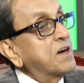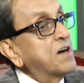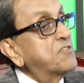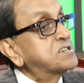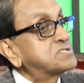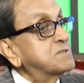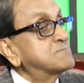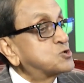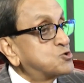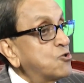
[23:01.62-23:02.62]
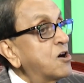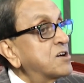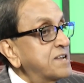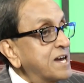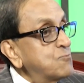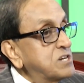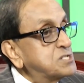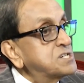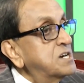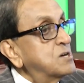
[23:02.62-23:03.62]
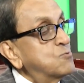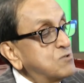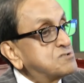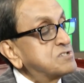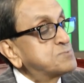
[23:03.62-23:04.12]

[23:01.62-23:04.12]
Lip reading: there's some strong language with